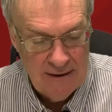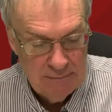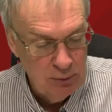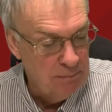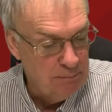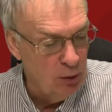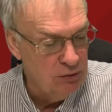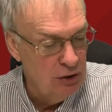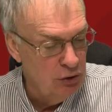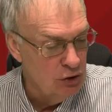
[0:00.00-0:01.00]
But both
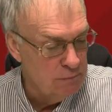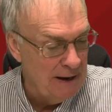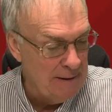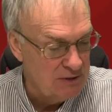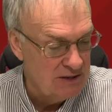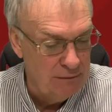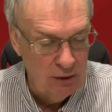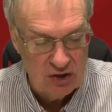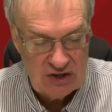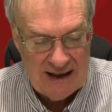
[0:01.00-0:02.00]
the newspapers I've
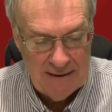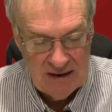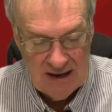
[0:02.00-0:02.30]
looked at